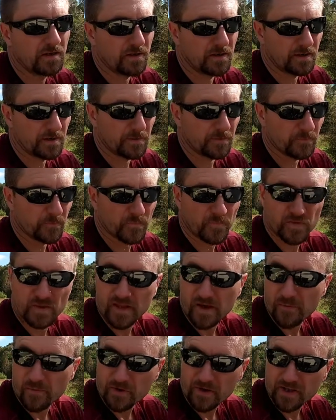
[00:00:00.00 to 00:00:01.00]
Um,
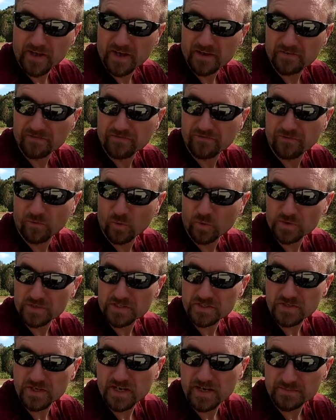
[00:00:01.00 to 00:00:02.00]
now we're gonna have four
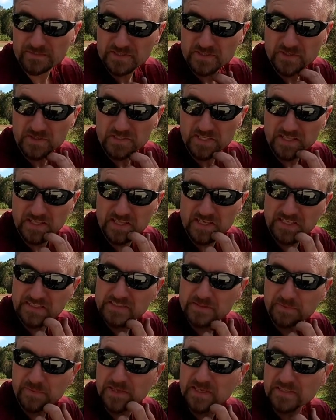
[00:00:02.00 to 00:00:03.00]
straps that are
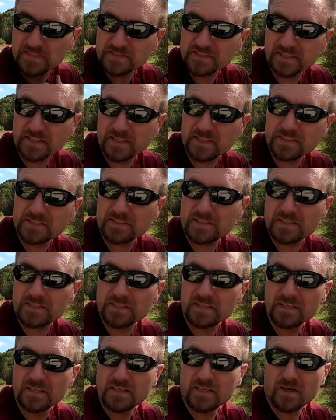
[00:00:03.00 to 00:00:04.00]
10,000 pounds each
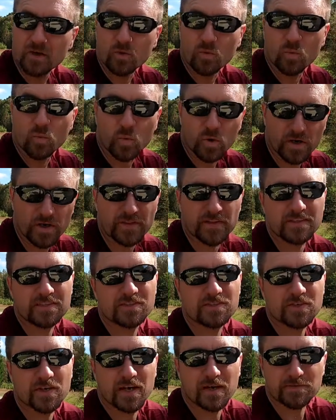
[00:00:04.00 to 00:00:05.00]
one of
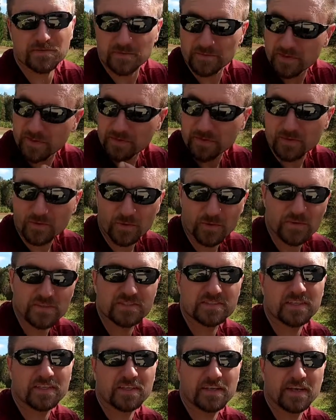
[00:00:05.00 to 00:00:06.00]
these straps would be able to hold
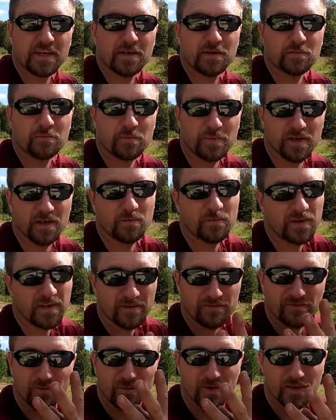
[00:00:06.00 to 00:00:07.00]
this thing down, but we
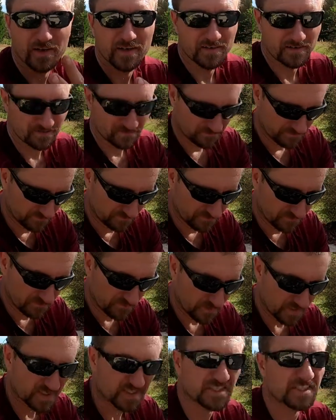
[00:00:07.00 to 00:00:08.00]
got four
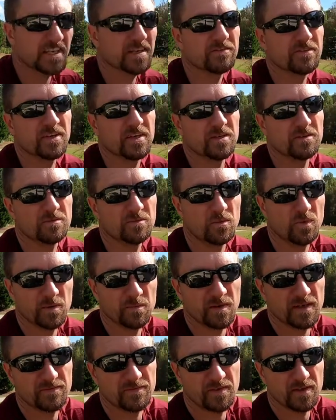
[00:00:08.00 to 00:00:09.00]
because you never know. One
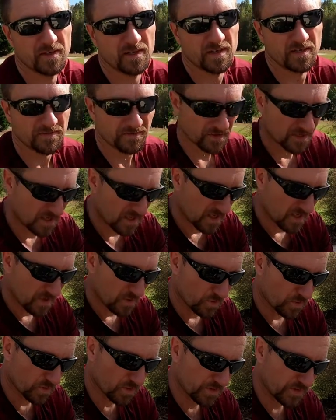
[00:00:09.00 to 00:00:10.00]
might fall off
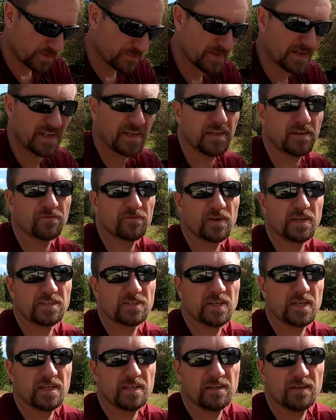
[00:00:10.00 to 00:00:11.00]
or you might hit a freight
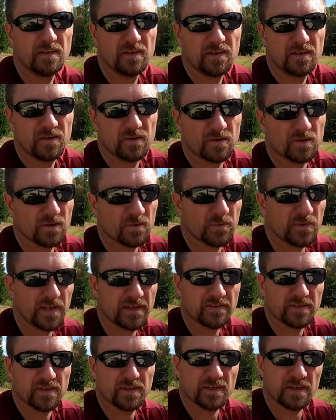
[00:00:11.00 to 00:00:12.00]
train or
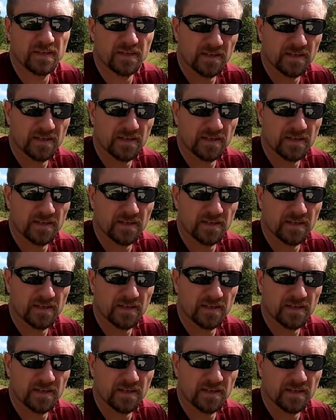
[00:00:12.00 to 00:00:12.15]
whatever.